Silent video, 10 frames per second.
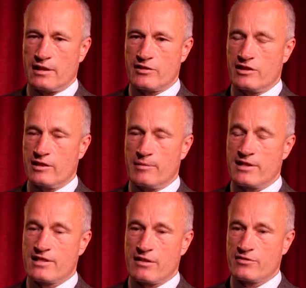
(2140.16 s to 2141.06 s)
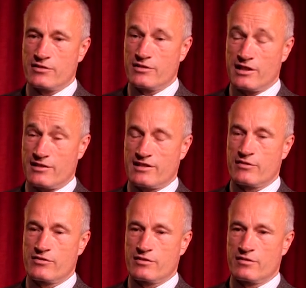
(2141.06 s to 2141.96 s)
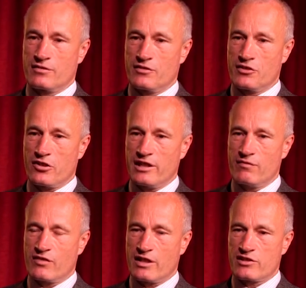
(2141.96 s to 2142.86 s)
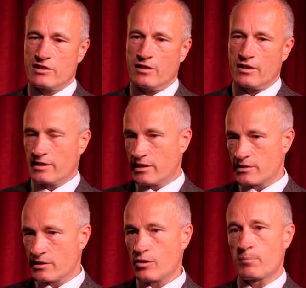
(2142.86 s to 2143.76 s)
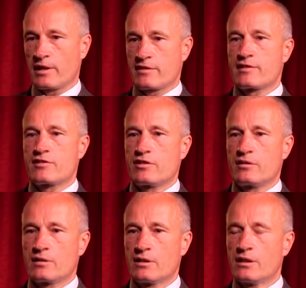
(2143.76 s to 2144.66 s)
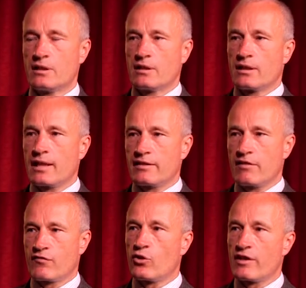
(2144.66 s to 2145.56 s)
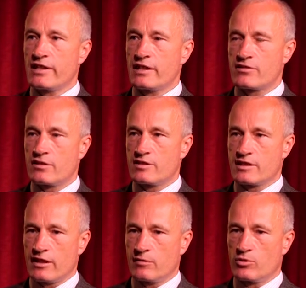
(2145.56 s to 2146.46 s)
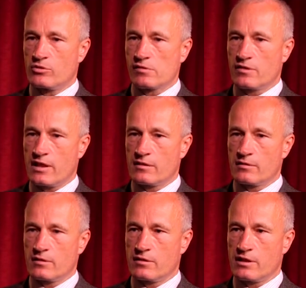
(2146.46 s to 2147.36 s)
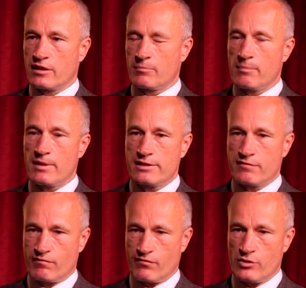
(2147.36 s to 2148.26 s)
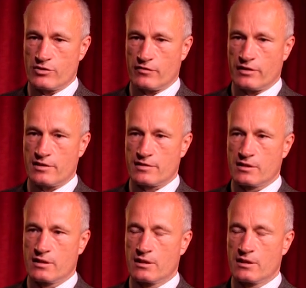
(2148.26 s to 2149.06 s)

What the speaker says: actually, I mean, you say it sounds naive. Actually, I think it's a complex issue. And therefore, I think it's understandable that there can be many different views on this.